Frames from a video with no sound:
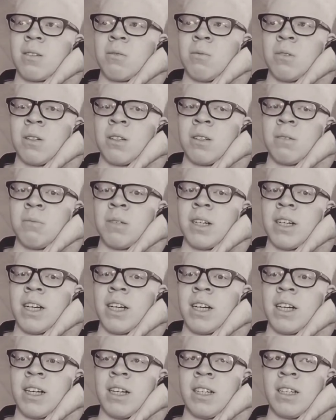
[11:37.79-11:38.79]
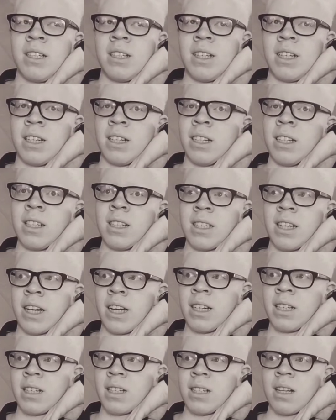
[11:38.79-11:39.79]
the worm, and in this
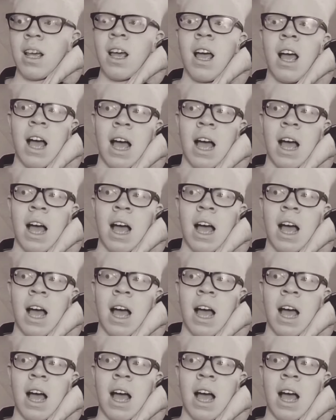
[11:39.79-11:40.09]
case,